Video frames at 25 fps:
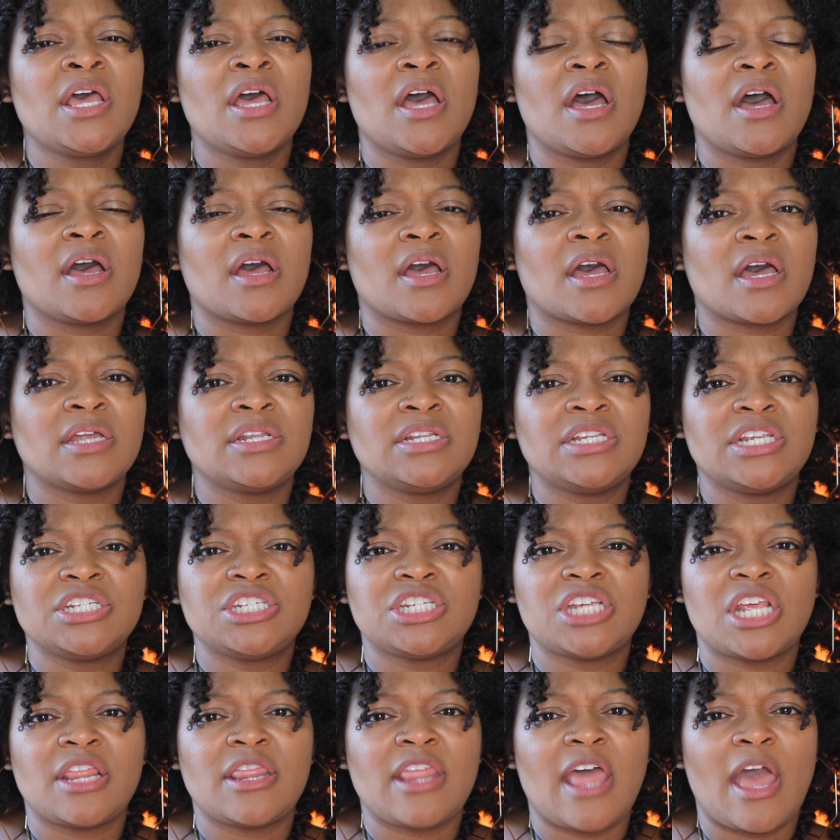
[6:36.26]

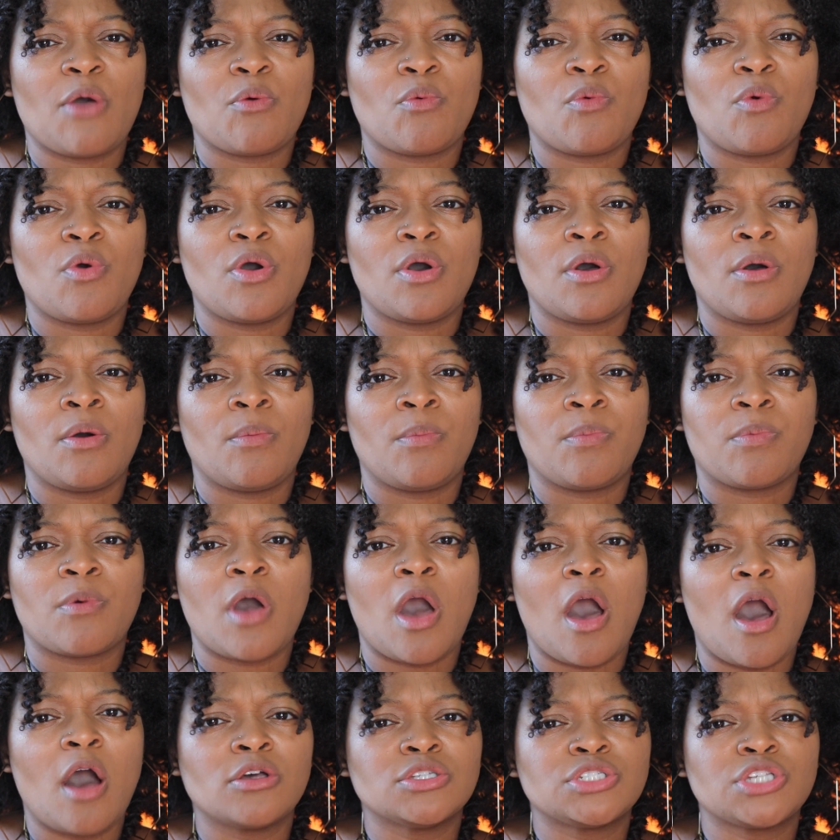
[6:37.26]
that will
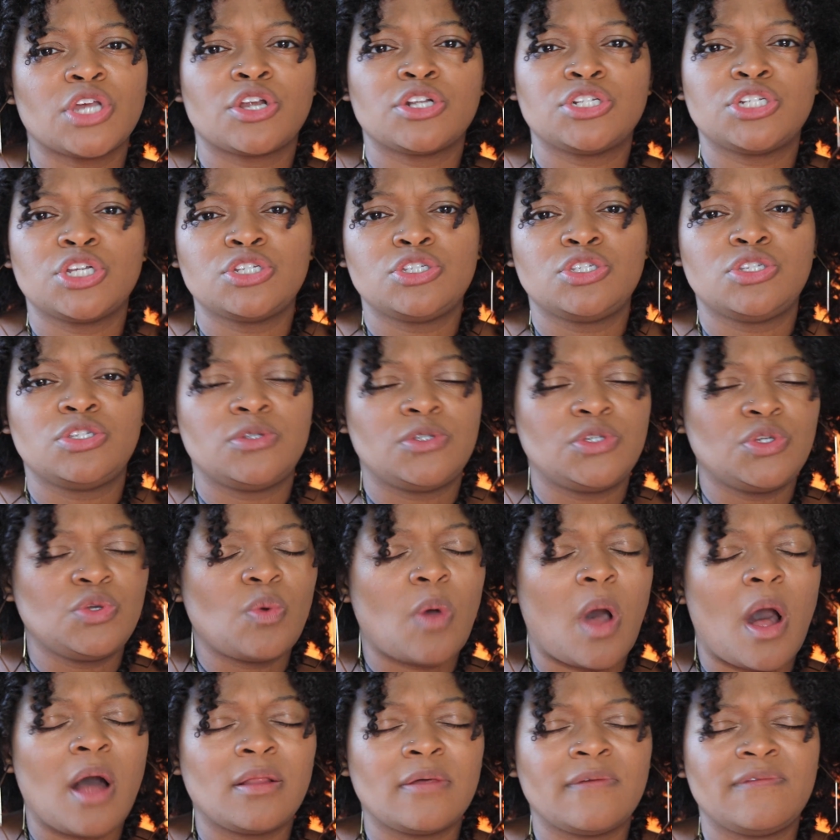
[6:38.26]
cause her to
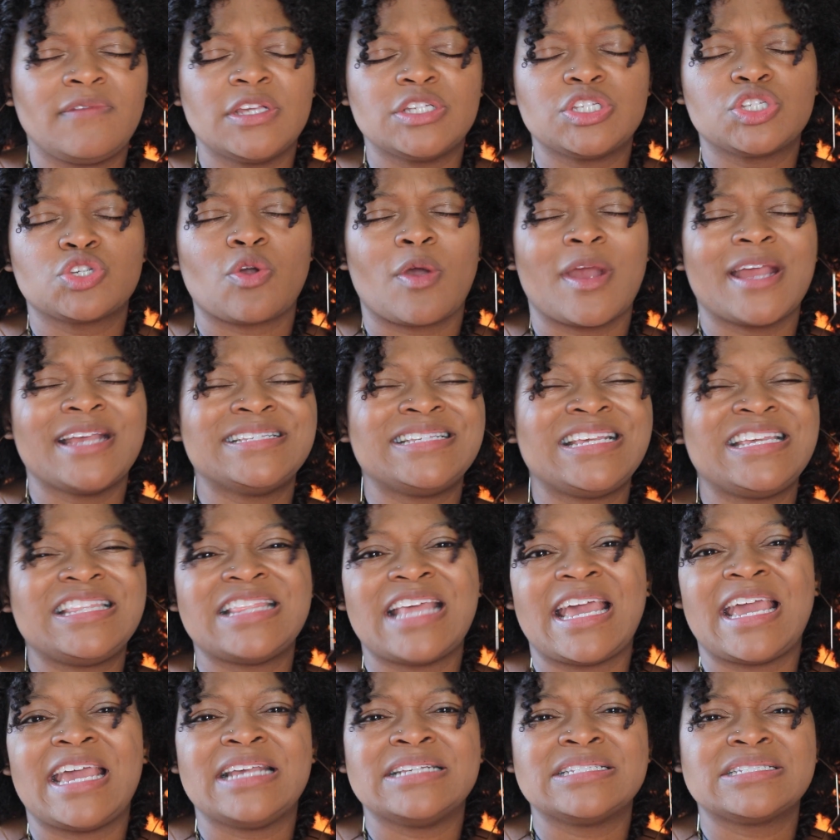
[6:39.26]
do all of these crazy
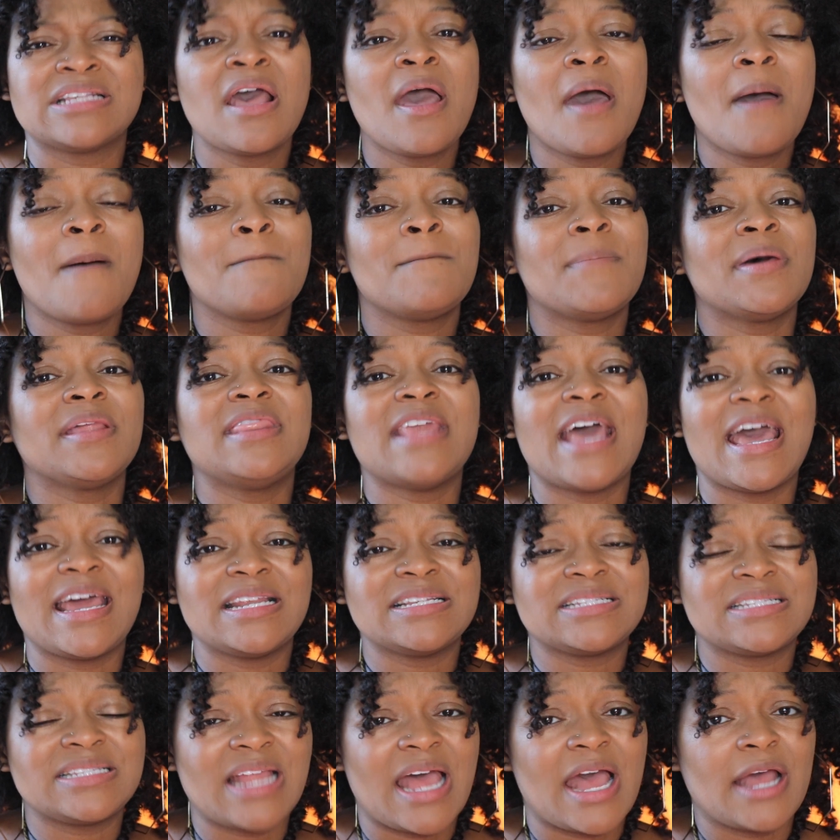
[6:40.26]
things. But that
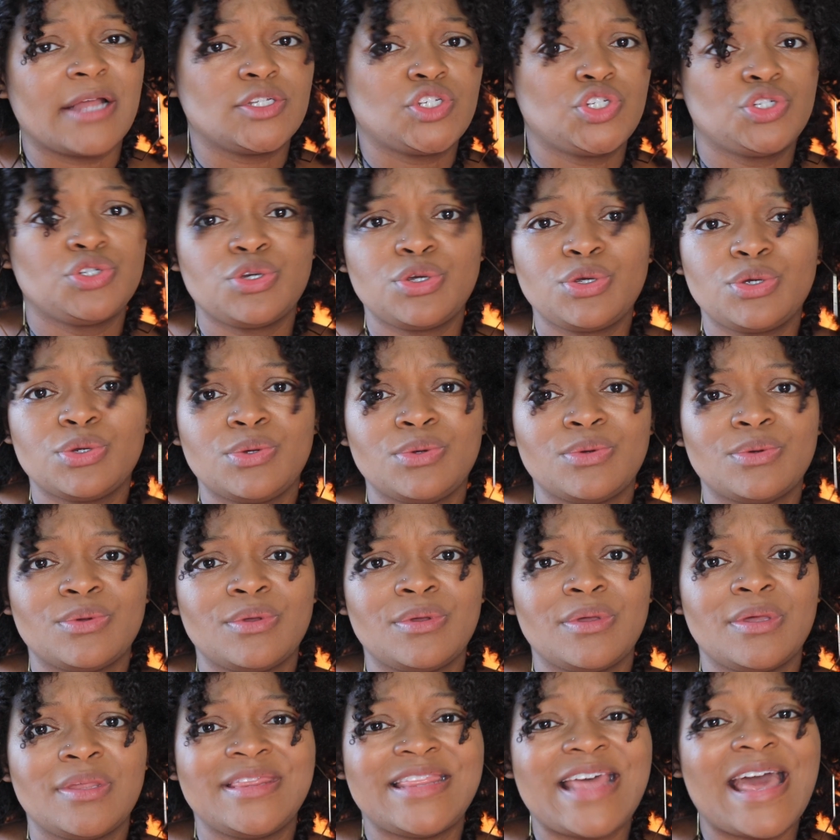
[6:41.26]
is not true.
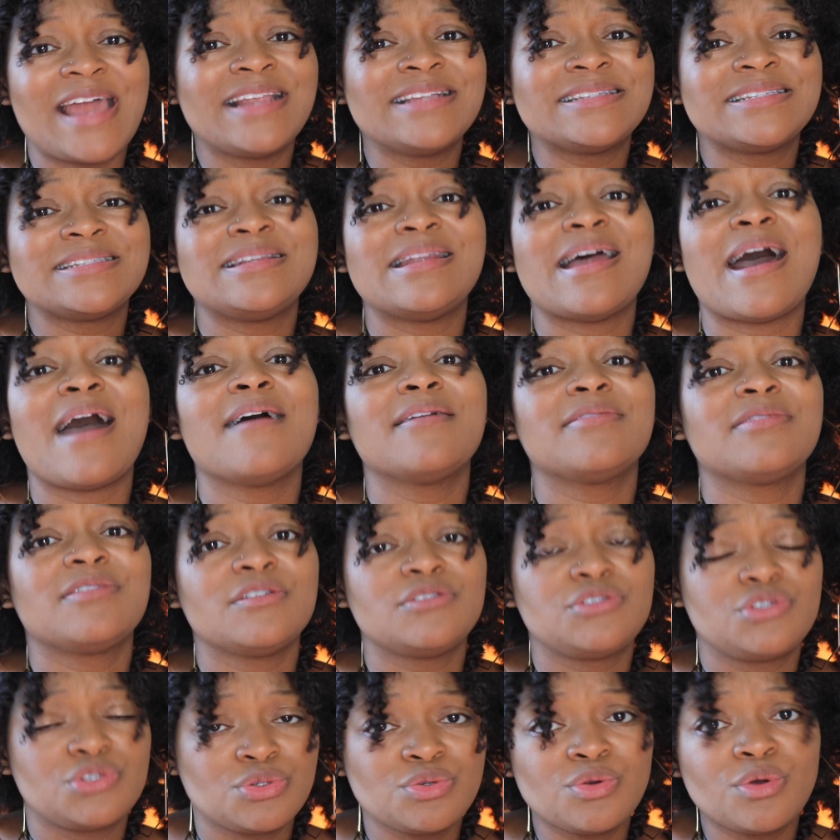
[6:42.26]
That is not
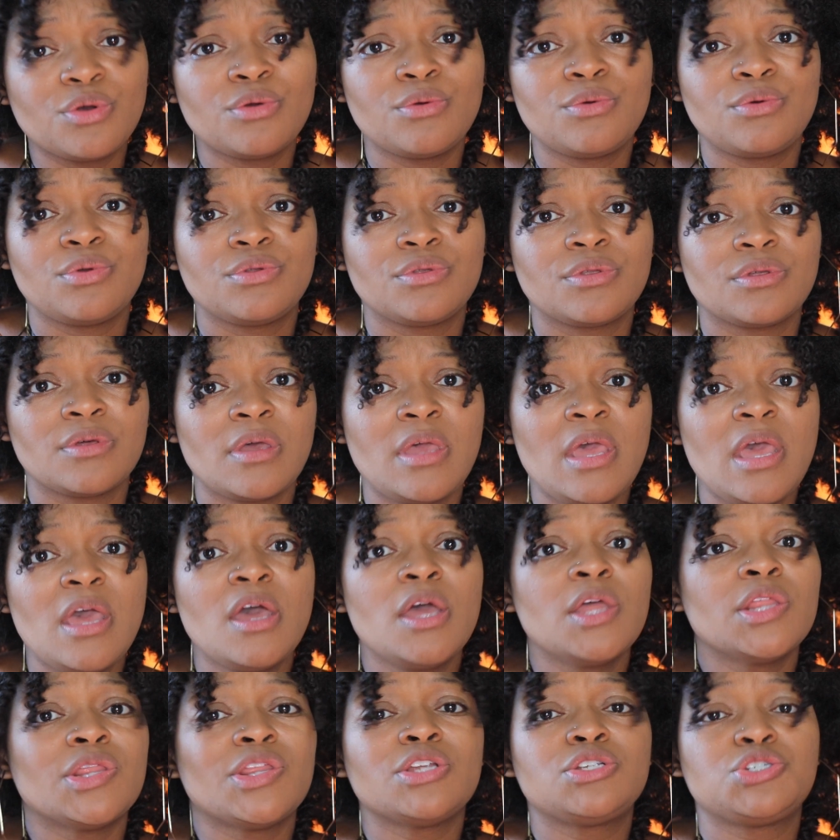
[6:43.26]
the truth.
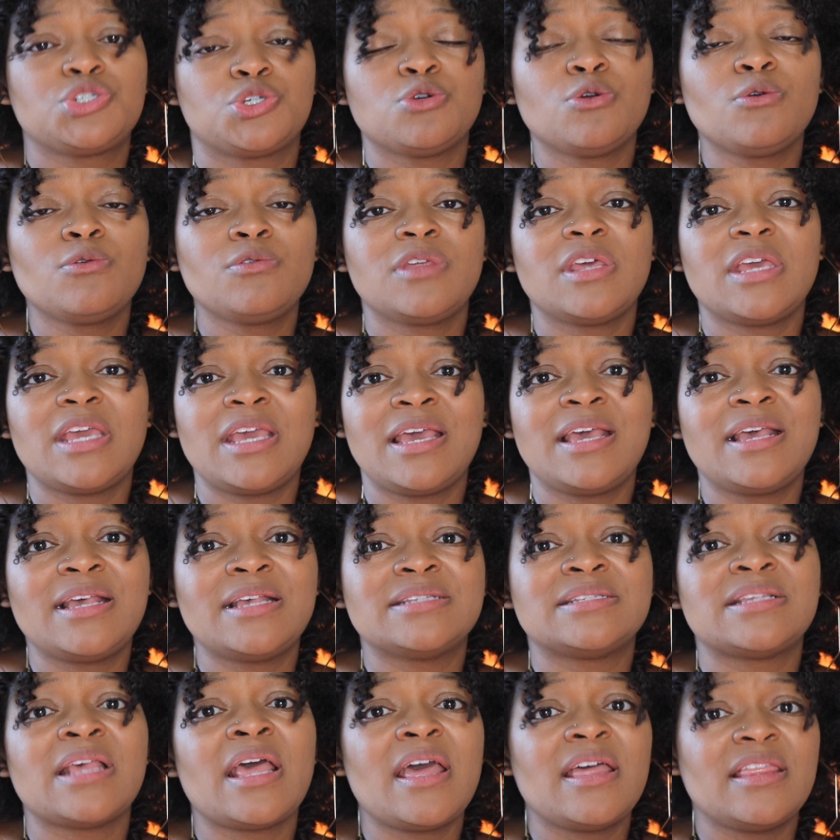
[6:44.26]
The truth
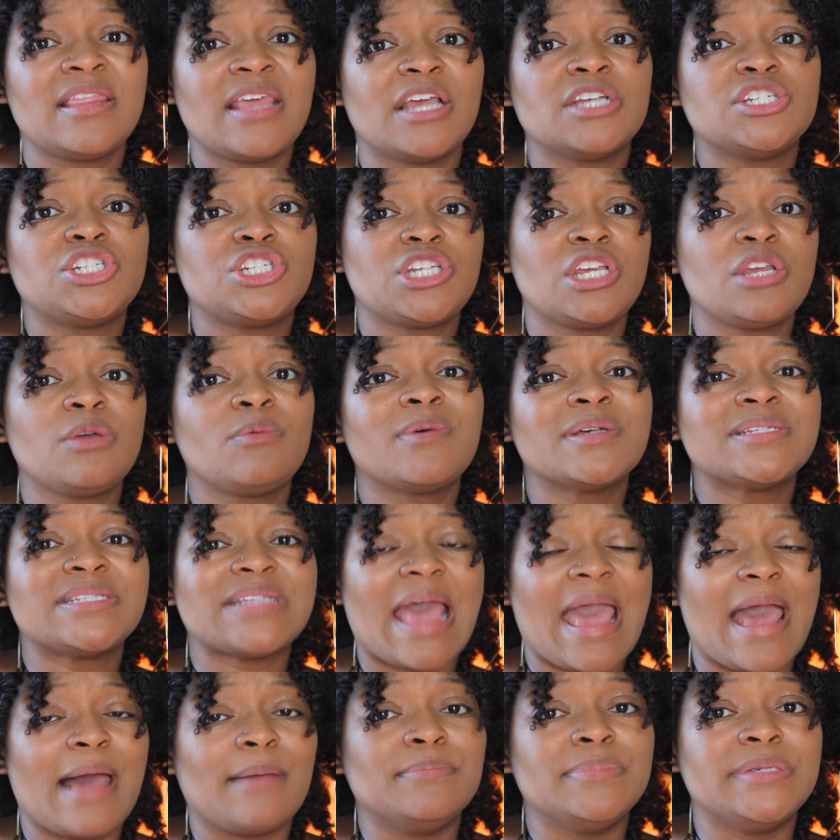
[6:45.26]
is that she was
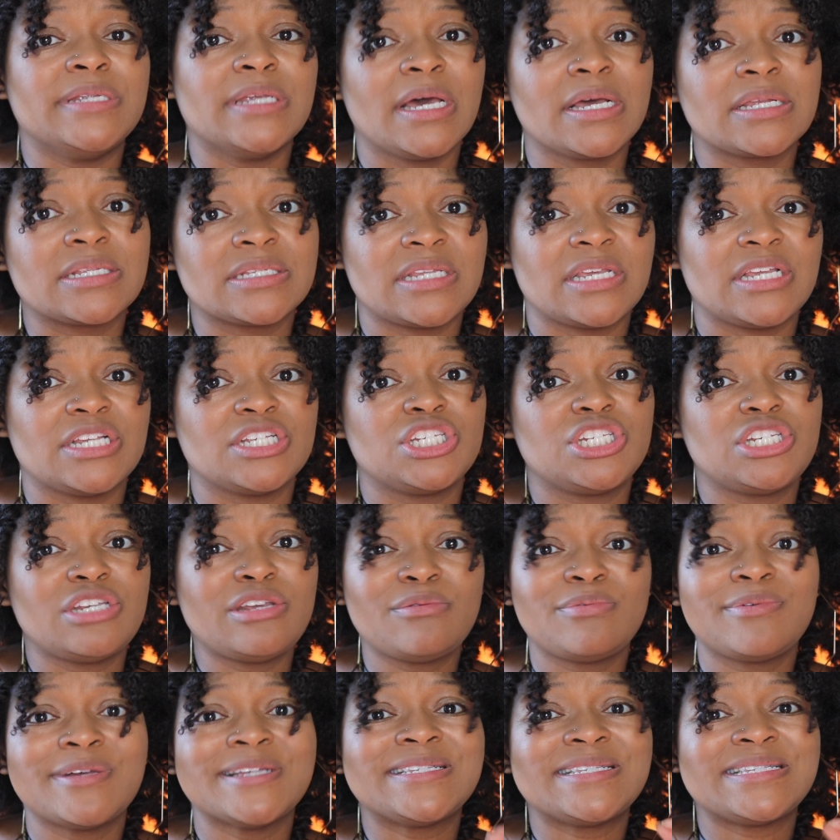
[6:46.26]
abducted.
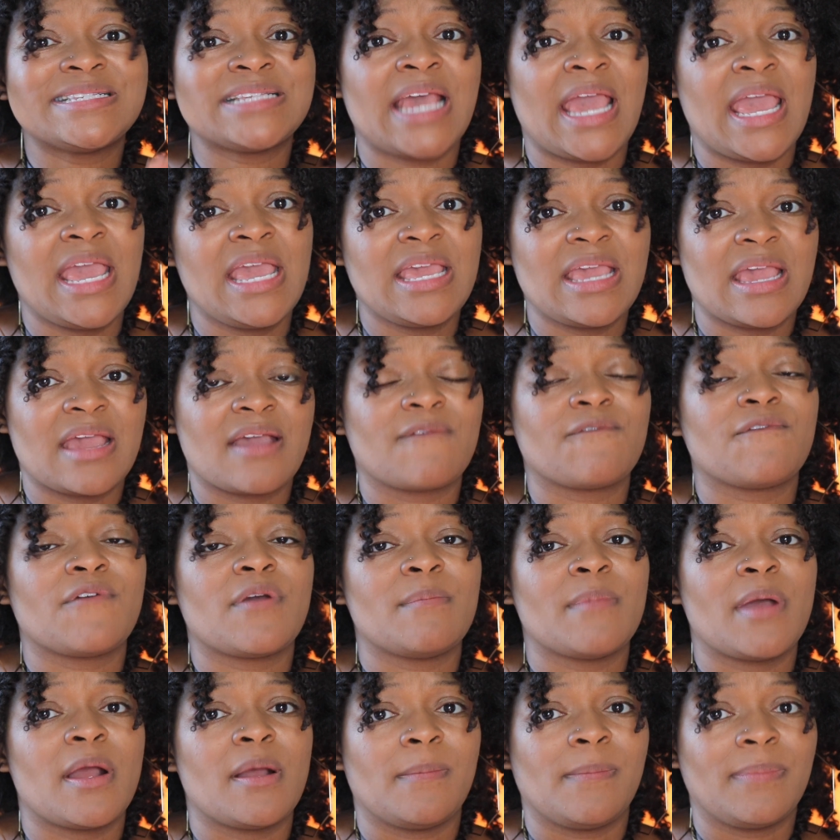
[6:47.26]
She was taken
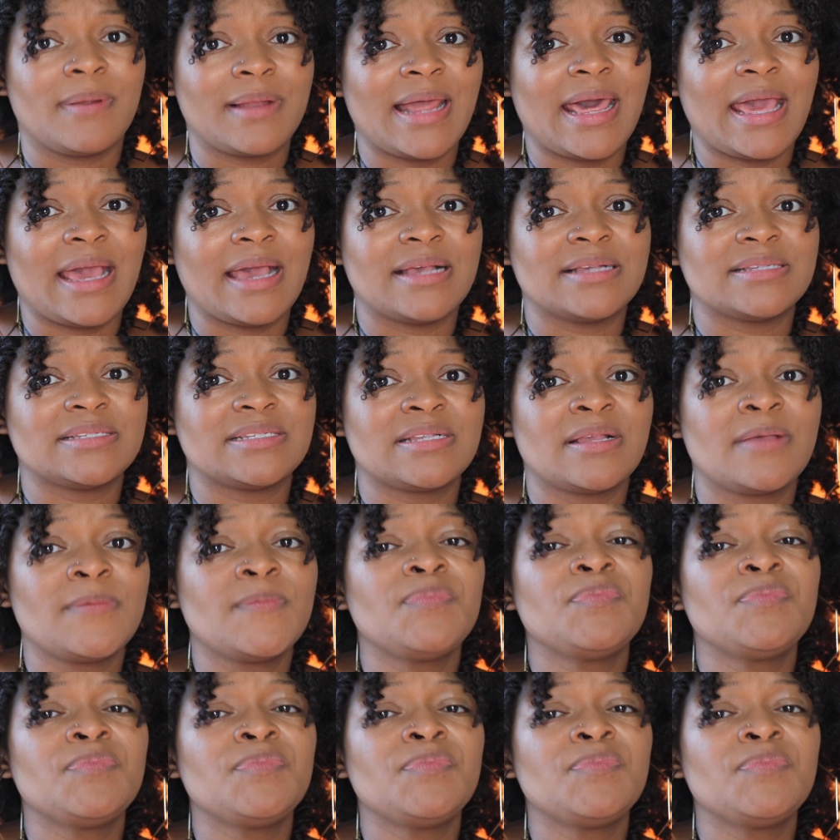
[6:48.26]
from her place.